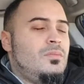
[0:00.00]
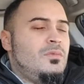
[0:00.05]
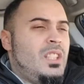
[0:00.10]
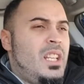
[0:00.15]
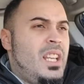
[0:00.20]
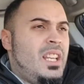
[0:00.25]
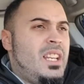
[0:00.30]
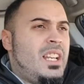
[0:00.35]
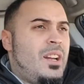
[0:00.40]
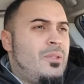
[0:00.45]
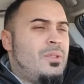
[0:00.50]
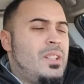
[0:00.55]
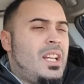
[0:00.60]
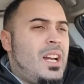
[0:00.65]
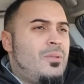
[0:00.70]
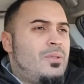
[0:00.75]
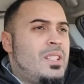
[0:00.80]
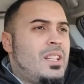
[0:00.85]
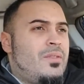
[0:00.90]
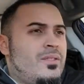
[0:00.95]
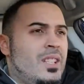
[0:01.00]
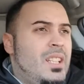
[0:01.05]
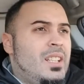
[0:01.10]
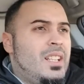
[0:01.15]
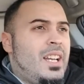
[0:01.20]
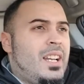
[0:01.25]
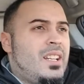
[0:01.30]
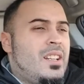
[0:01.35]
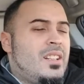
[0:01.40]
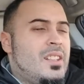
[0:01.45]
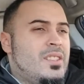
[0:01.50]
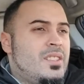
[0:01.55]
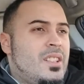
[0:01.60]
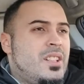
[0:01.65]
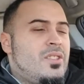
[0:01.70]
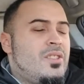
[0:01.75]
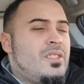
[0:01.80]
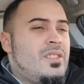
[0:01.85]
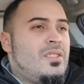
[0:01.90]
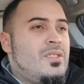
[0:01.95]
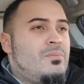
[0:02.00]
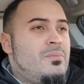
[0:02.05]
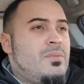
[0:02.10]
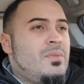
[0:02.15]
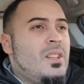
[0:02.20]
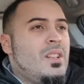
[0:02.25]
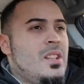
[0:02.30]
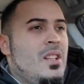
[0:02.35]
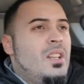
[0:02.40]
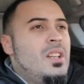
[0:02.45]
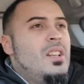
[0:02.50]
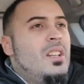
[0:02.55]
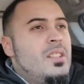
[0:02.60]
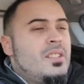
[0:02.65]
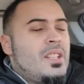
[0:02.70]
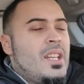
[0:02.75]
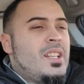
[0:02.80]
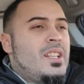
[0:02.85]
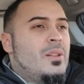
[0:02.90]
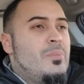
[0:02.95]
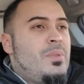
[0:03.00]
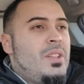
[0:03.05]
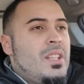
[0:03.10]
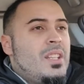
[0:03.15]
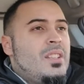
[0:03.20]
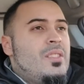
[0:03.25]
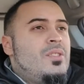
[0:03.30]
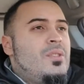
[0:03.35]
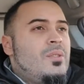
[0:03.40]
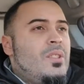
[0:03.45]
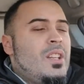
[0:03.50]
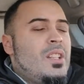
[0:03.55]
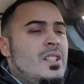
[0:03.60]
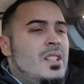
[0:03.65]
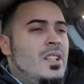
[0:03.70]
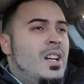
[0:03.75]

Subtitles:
and I would definitely like consider taking a peek into it.